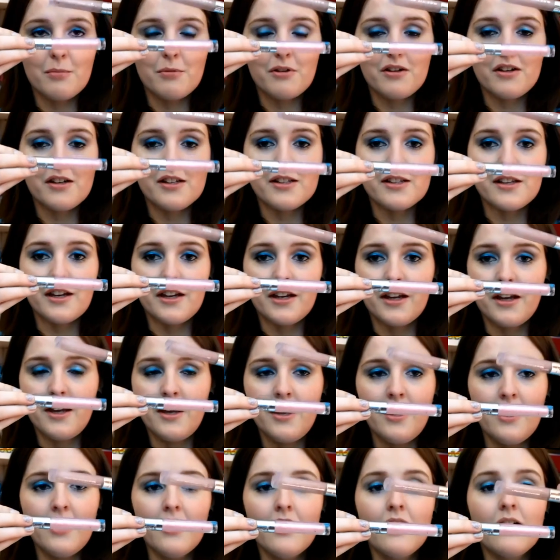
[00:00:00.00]
one is like
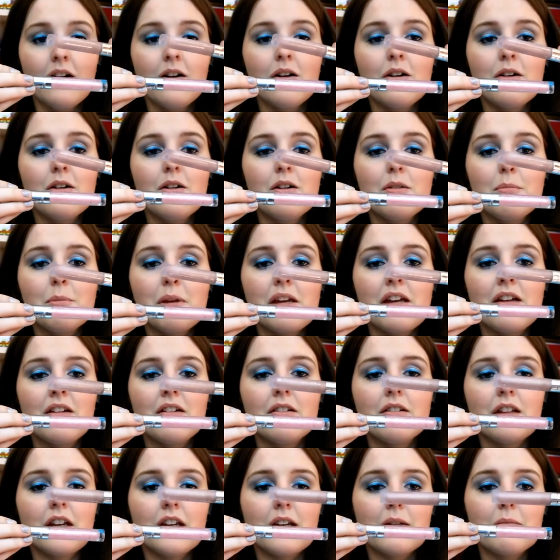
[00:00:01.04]
all peel,
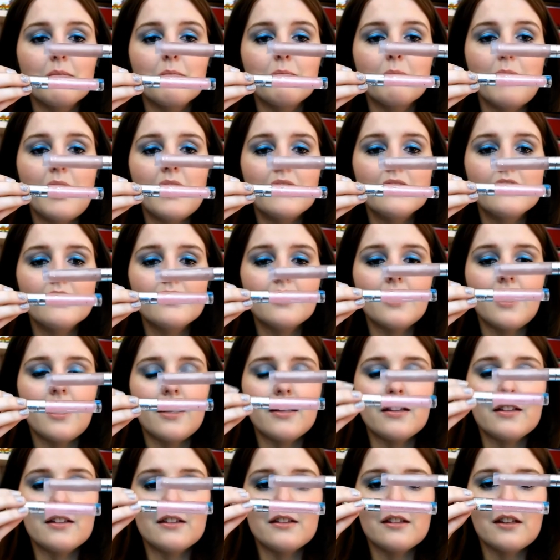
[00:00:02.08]
like matte,
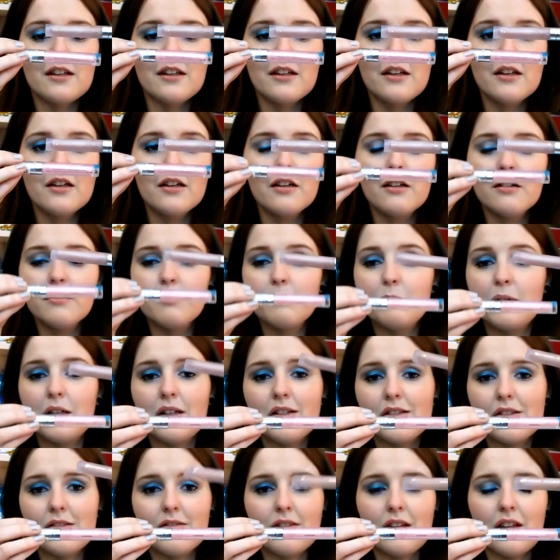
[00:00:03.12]
and
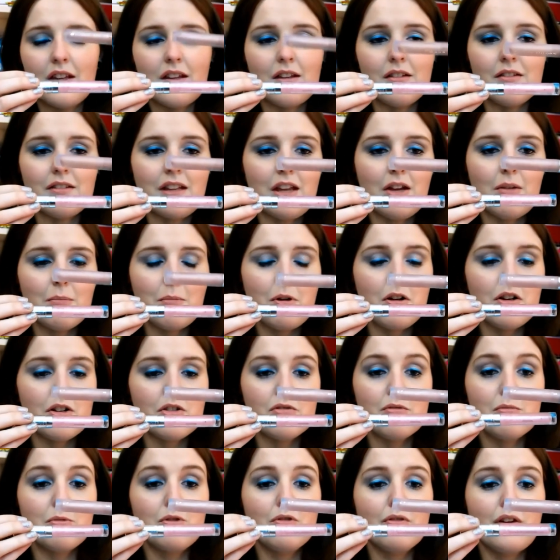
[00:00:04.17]
because of the nail polish
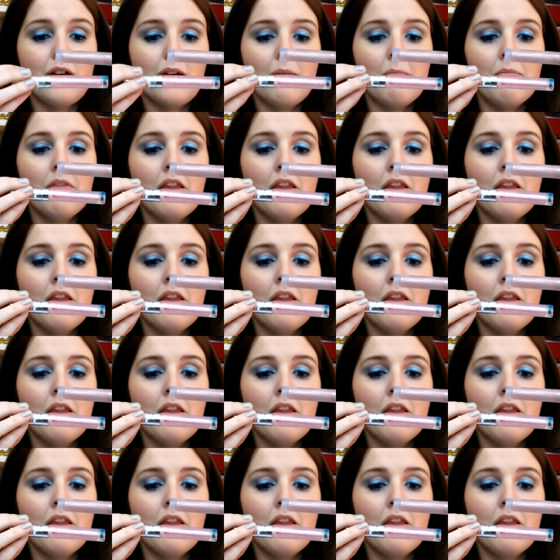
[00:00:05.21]
remover.